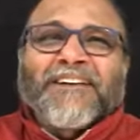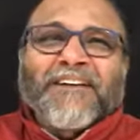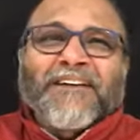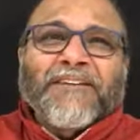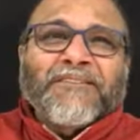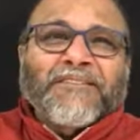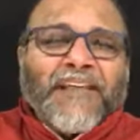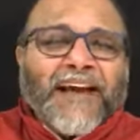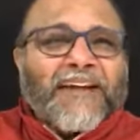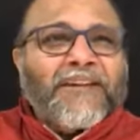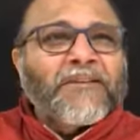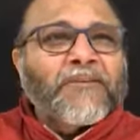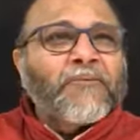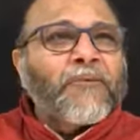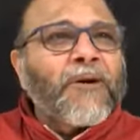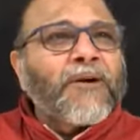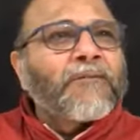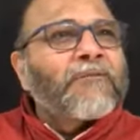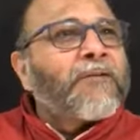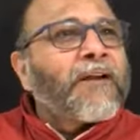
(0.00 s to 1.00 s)
if that is
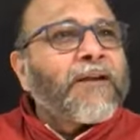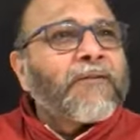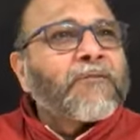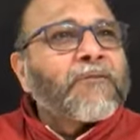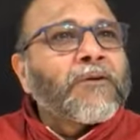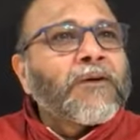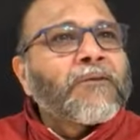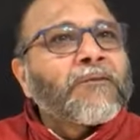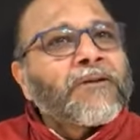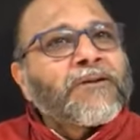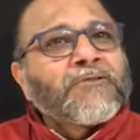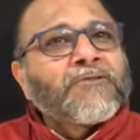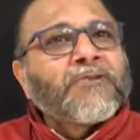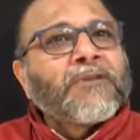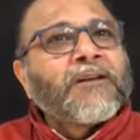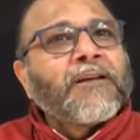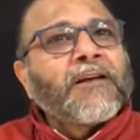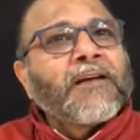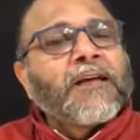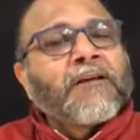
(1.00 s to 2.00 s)
what we have to
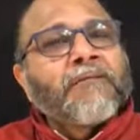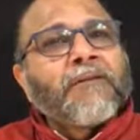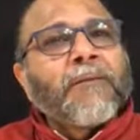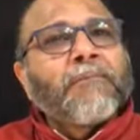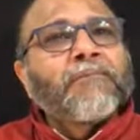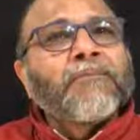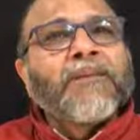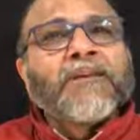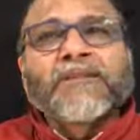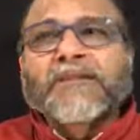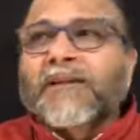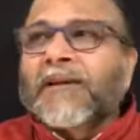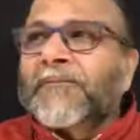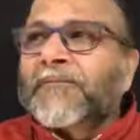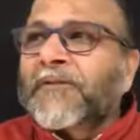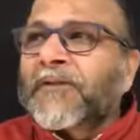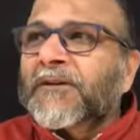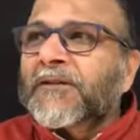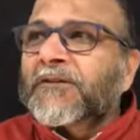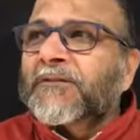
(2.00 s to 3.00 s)
eventually give up the
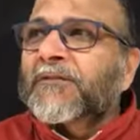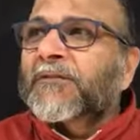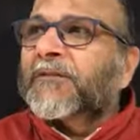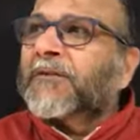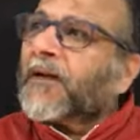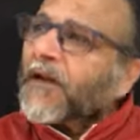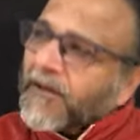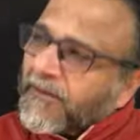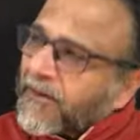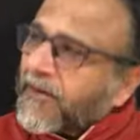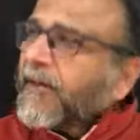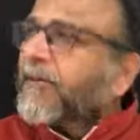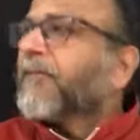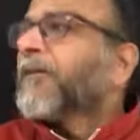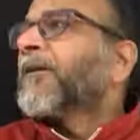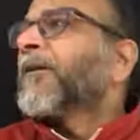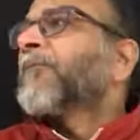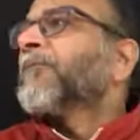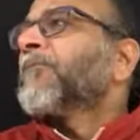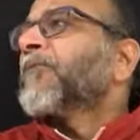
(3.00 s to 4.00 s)
scriptures, I'll give
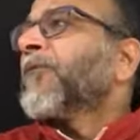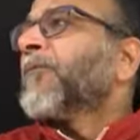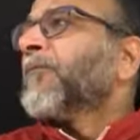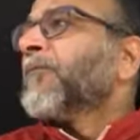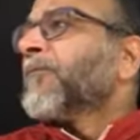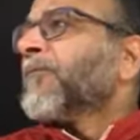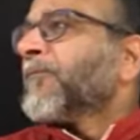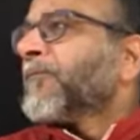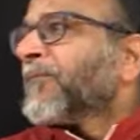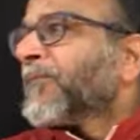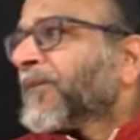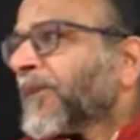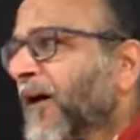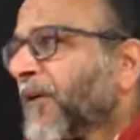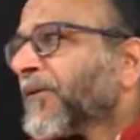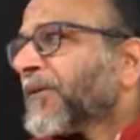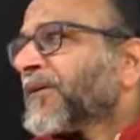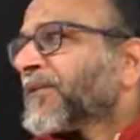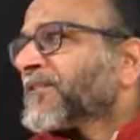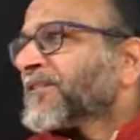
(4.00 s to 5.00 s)
it up from
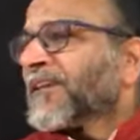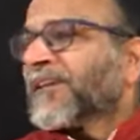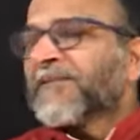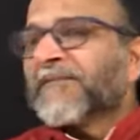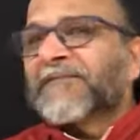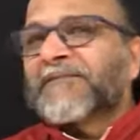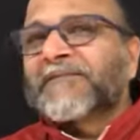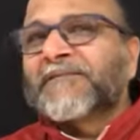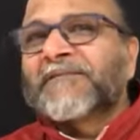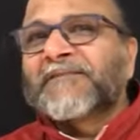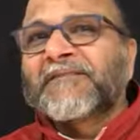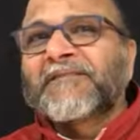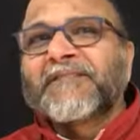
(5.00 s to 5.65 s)
now itself